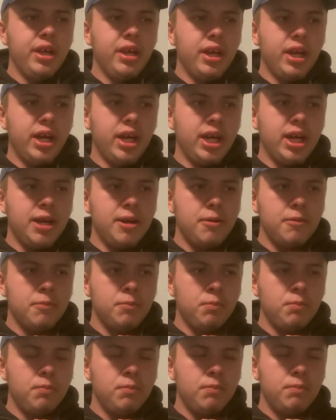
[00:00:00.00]
uh,
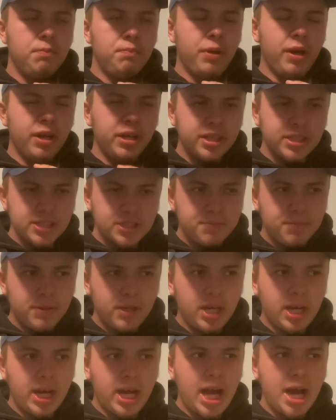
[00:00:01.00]
pumpkin,
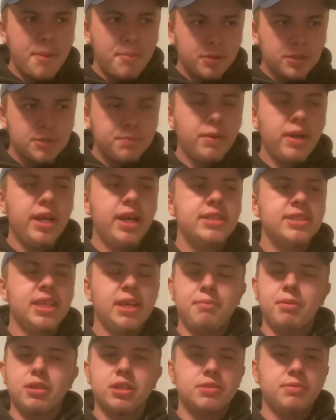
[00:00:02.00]
uh, apple spice,
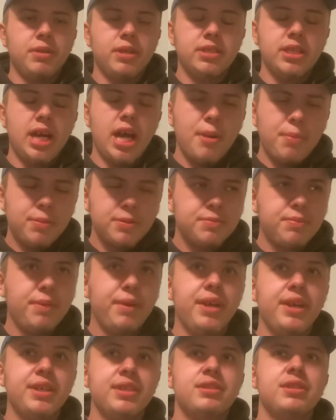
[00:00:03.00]
not pumpkin spice, apple
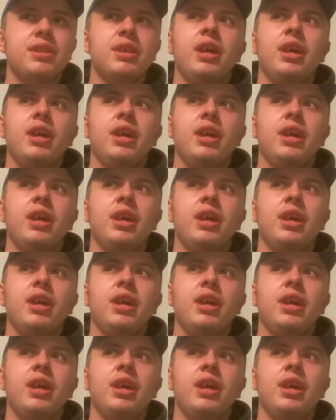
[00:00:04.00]
spice.